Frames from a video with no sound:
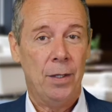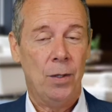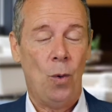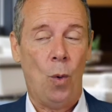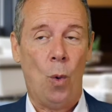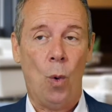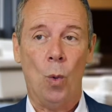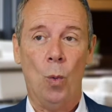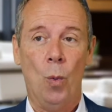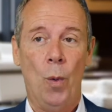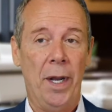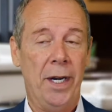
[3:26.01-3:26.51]

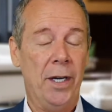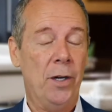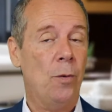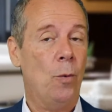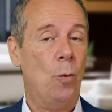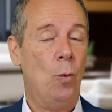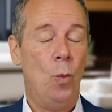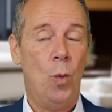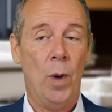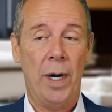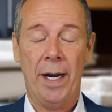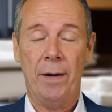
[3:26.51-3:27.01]
or
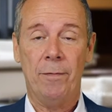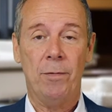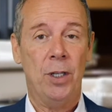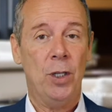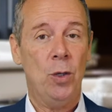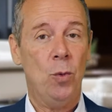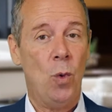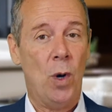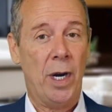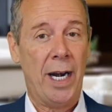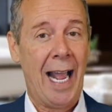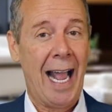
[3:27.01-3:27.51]
whatever, whatever
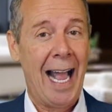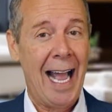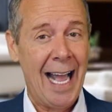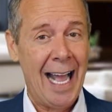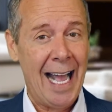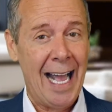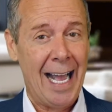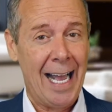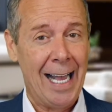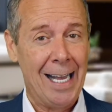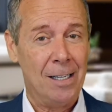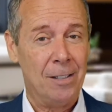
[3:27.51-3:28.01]
you want to
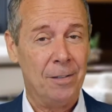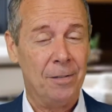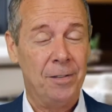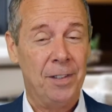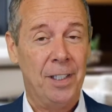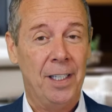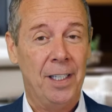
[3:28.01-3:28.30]
have